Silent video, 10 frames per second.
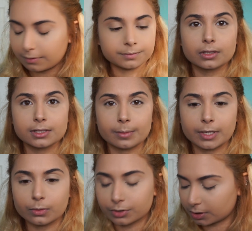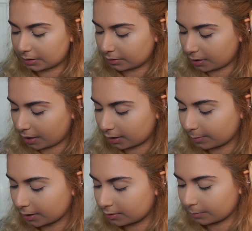I'm going to set my nose just a tiny
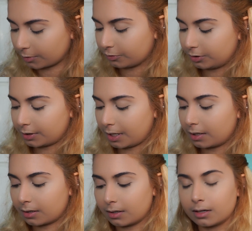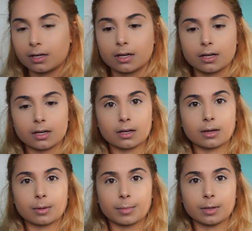bit, so I'm going to take
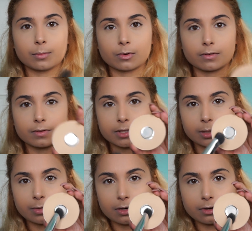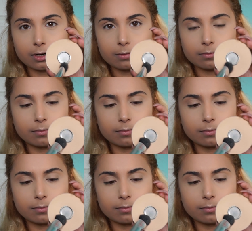a bit more of the same powder,